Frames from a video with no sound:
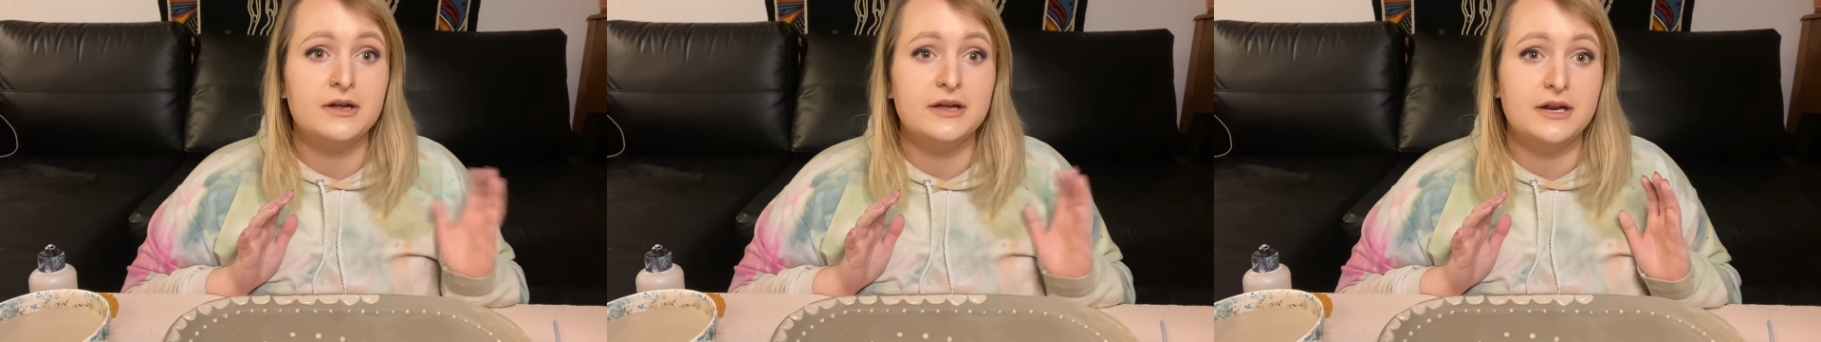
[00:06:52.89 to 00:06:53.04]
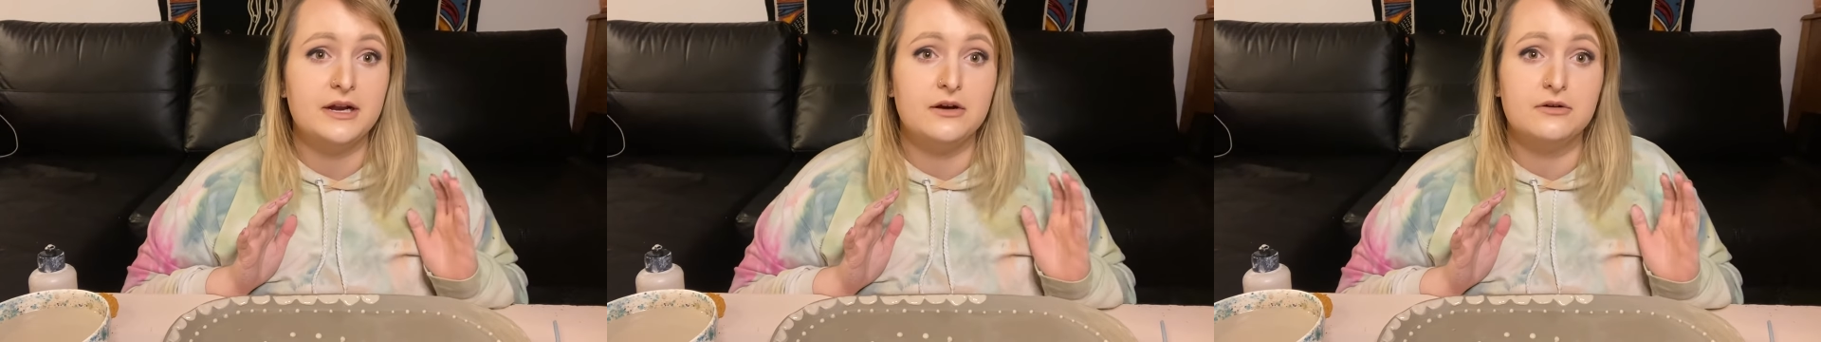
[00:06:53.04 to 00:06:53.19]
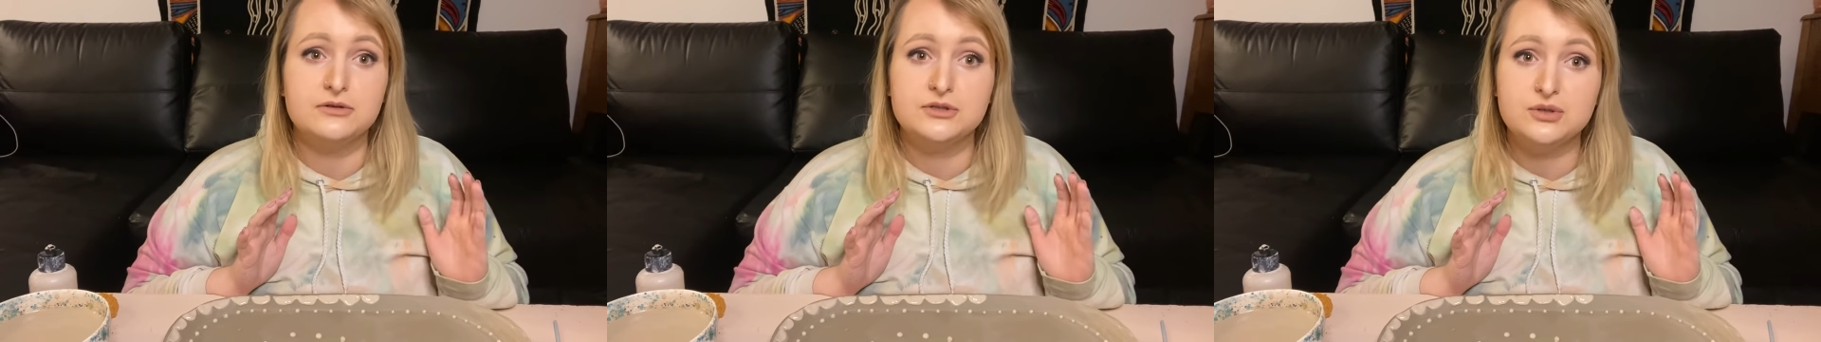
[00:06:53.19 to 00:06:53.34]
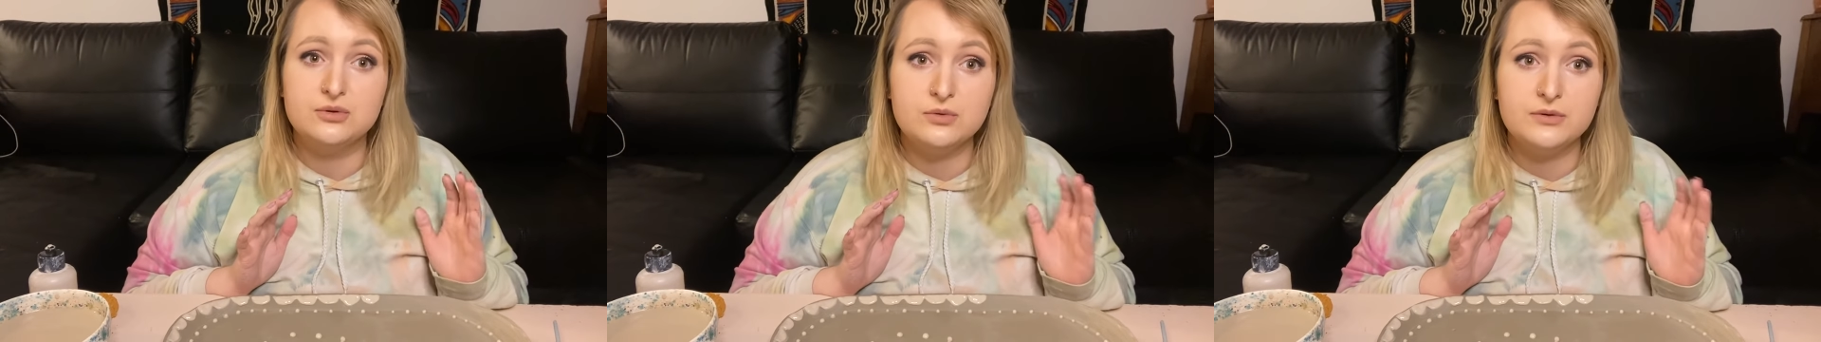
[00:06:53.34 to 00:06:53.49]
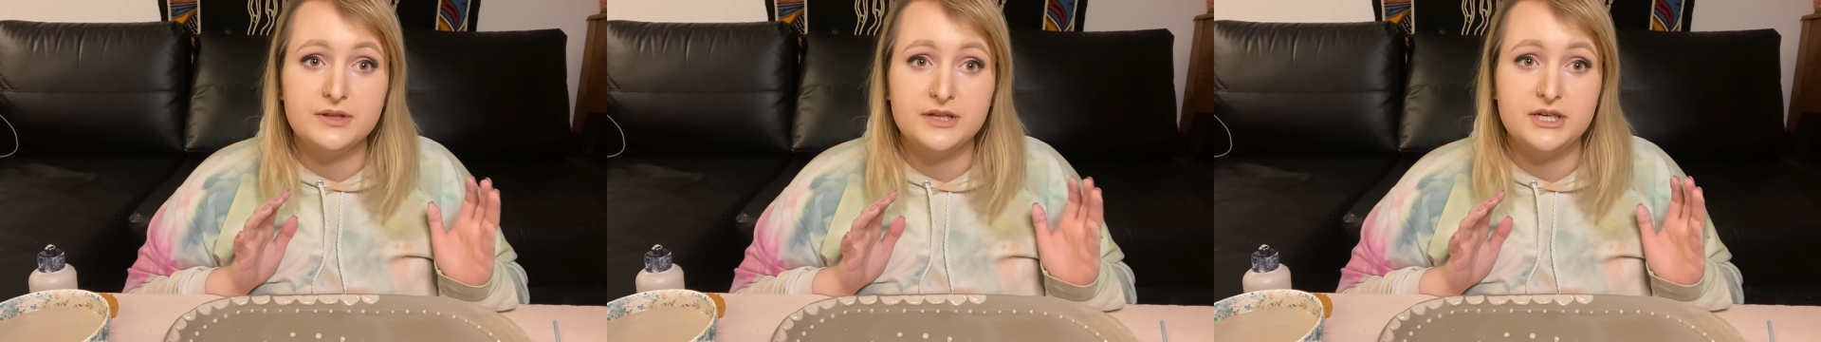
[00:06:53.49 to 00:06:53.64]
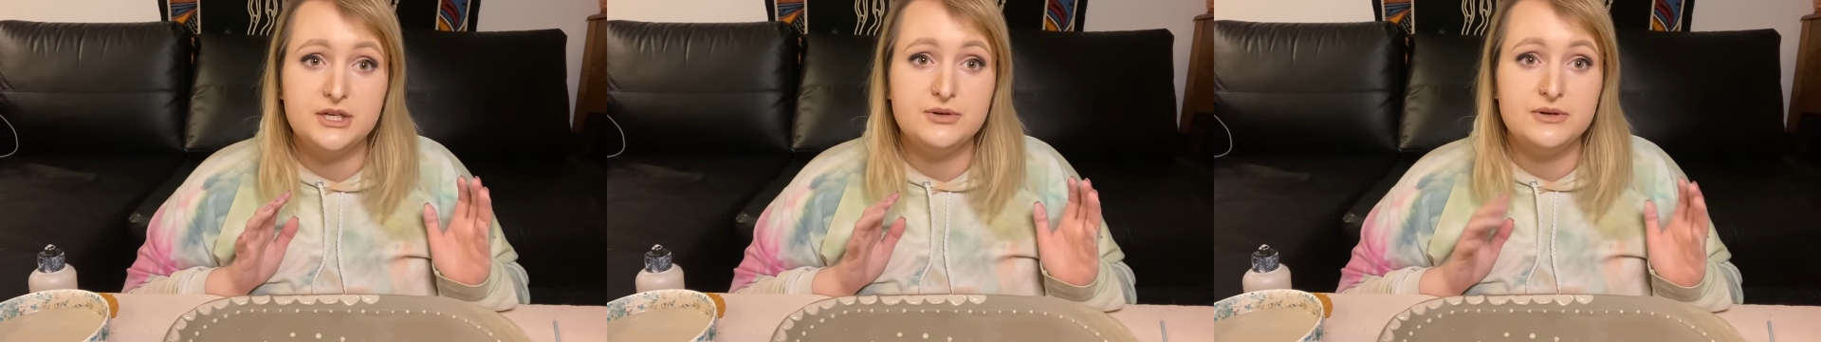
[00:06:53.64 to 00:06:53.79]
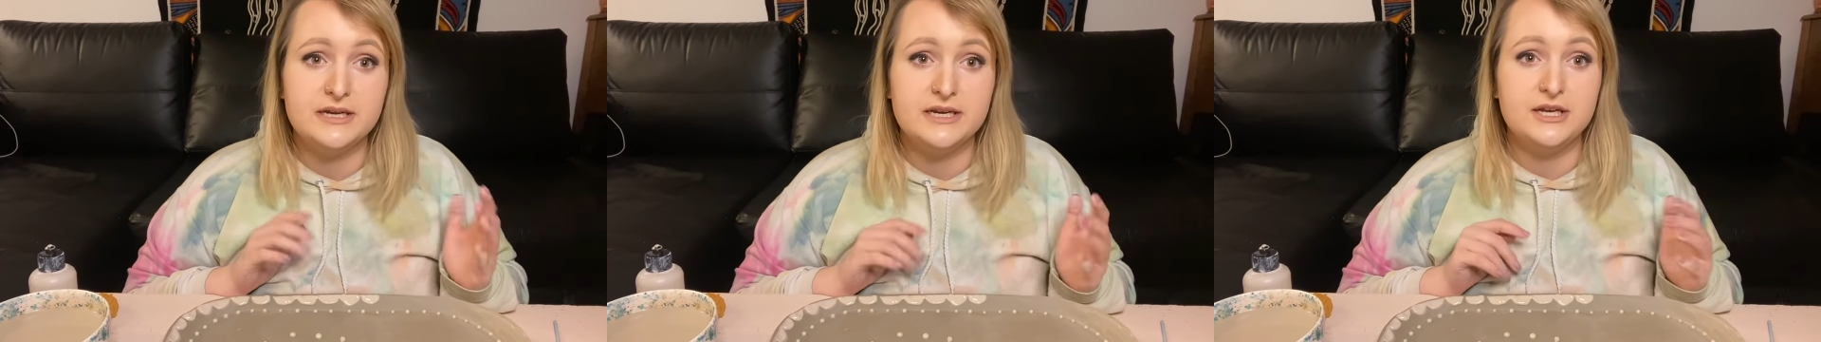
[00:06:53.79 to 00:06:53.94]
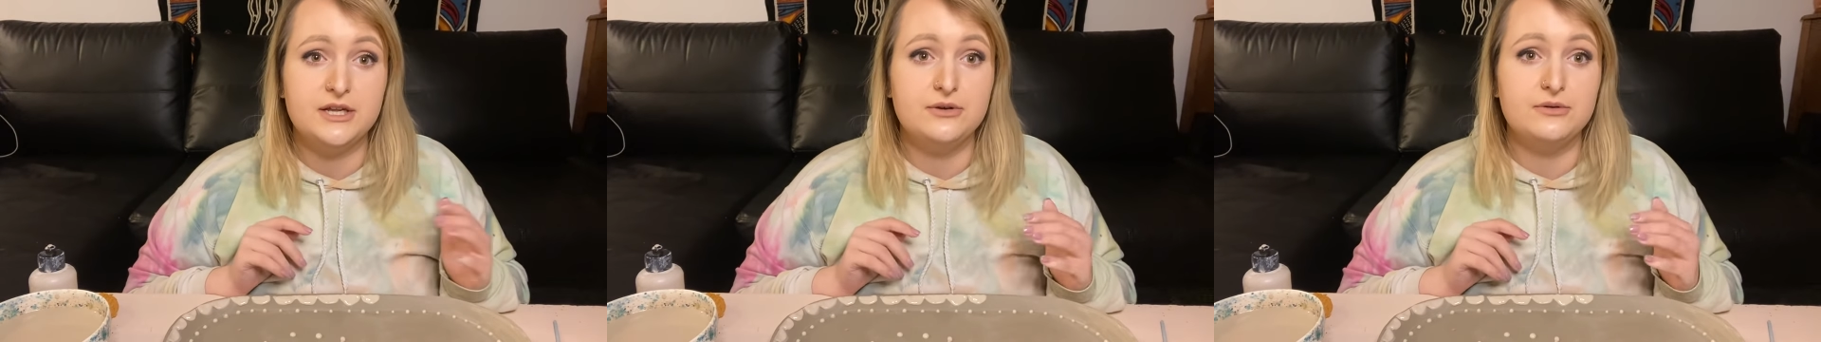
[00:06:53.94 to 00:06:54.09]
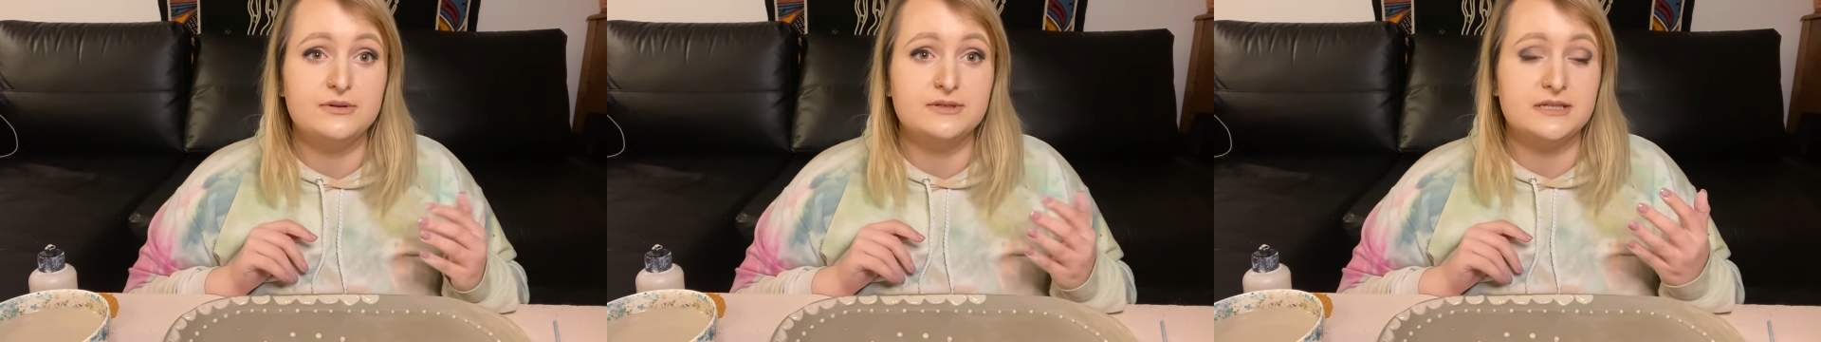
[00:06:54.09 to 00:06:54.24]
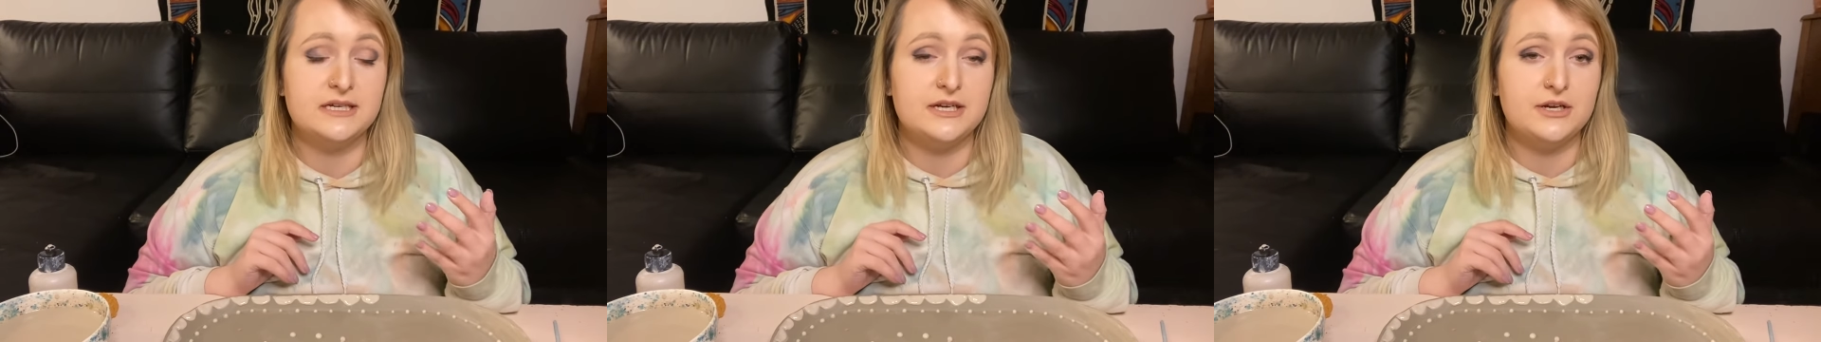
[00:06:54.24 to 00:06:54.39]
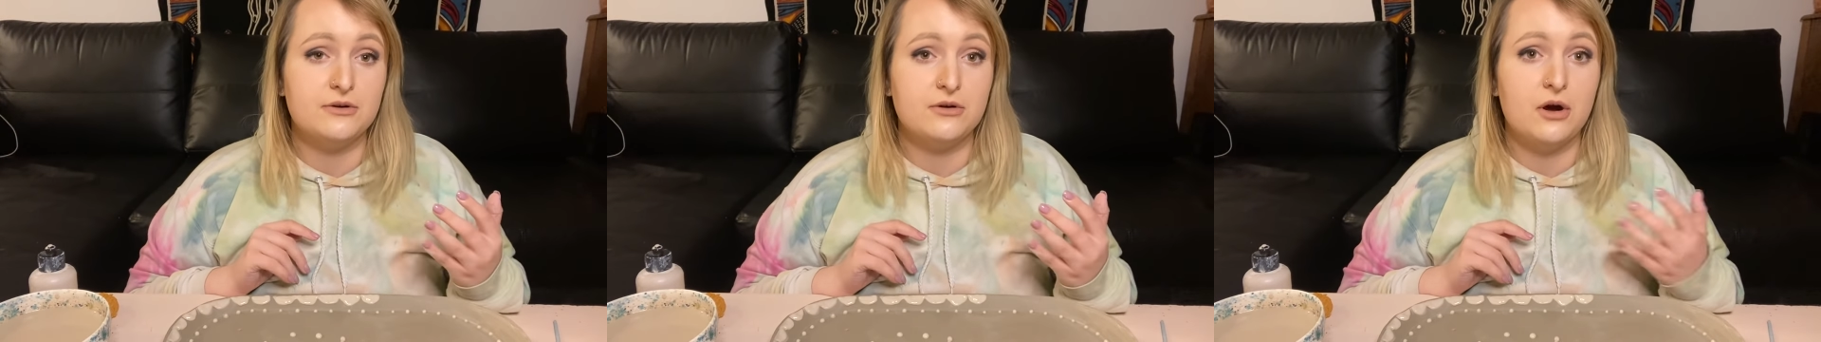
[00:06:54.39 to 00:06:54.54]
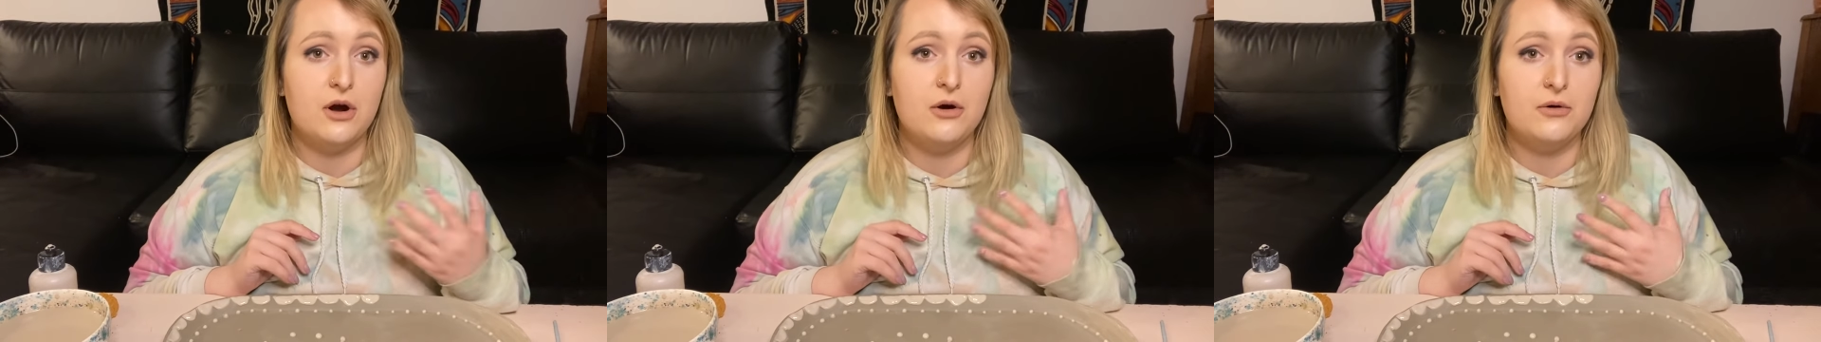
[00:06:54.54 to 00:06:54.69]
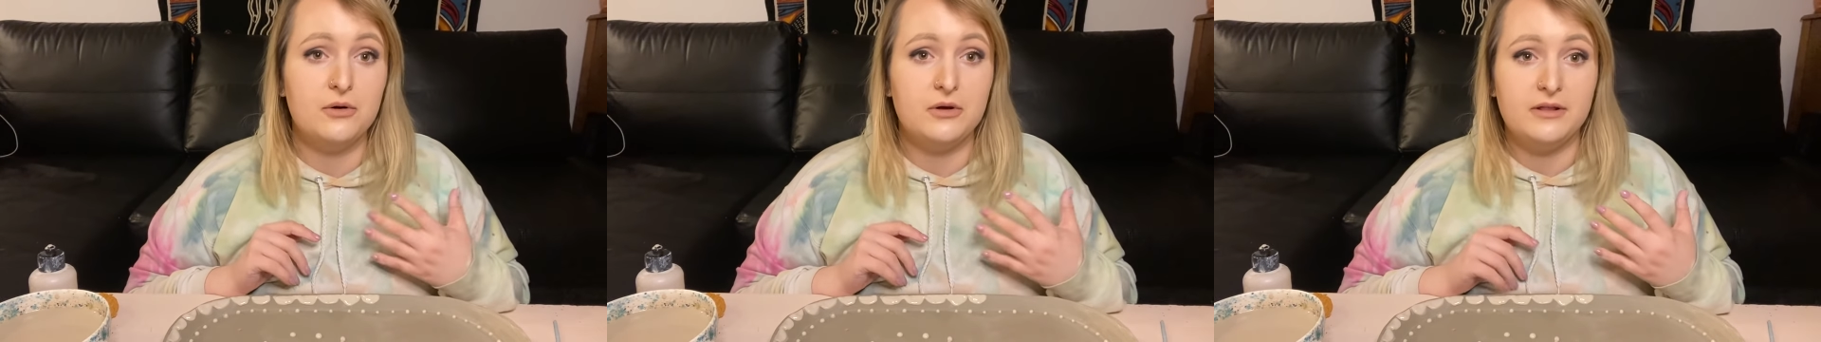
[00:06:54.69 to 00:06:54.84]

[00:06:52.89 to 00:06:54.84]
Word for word: you know, tool that you can use in your own